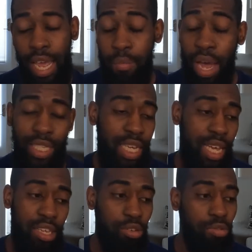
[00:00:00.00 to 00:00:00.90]
it might
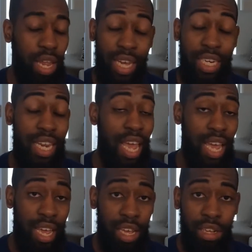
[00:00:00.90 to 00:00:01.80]
take you like a
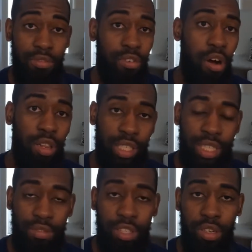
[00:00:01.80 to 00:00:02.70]
day for all the
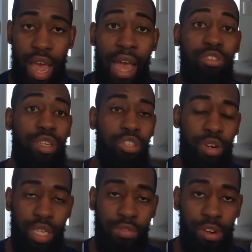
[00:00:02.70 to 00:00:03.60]
stuff to actually
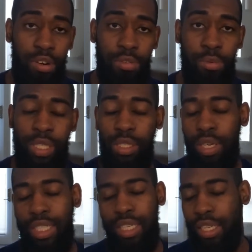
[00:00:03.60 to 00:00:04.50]
transfer over, which
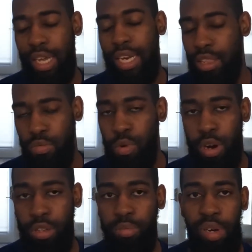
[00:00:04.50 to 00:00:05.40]
isn't the end of the
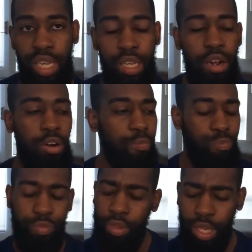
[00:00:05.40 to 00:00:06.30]
world, but, you know,
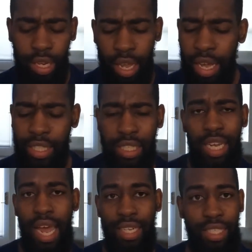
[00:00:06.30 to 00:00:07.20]
it's just
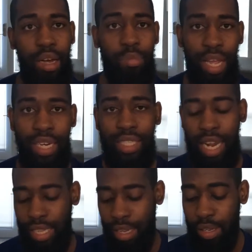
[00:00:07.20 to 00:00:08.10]
a heads up that it's
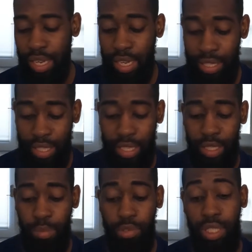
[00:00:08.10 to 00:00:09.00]
not the
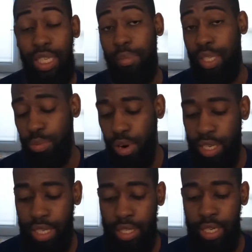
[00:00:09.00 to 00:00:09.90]
easiest, most seamless
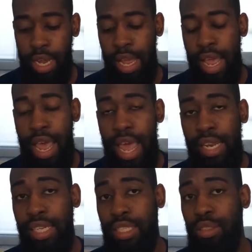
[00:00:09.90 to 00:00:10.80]
process.
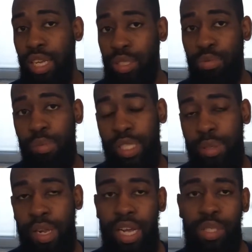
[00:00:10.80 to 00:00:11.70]
And this does bring me
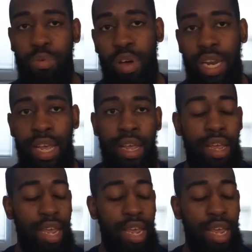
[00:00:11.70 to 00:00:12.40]
to my next point.